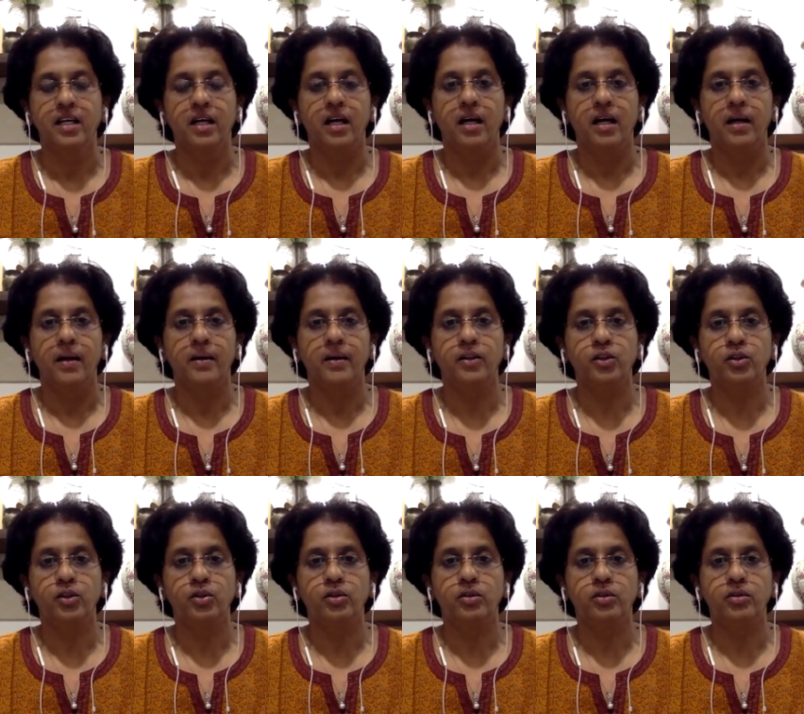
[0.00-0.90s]
Uh,
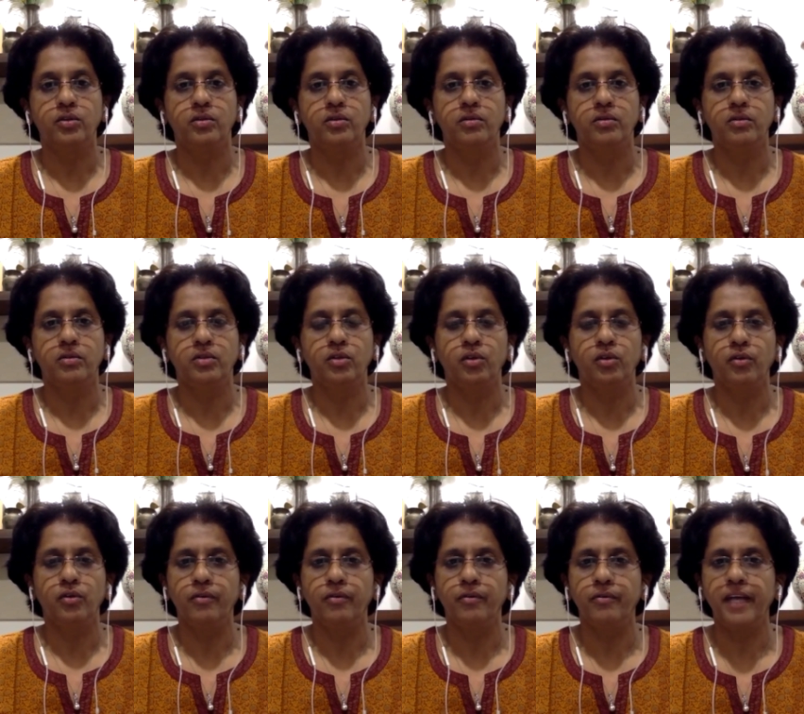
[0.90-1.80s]
s-
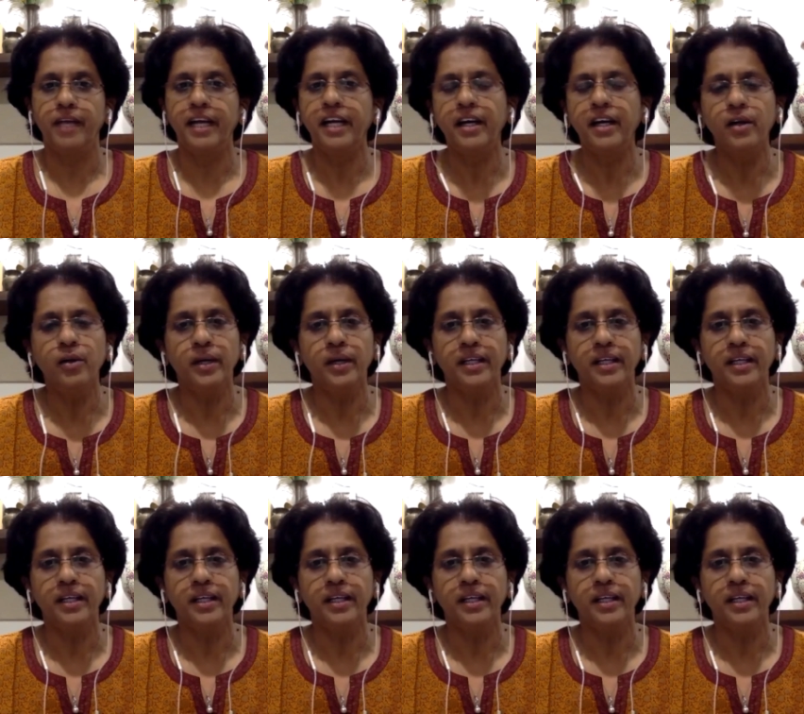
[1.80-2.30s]
so when did you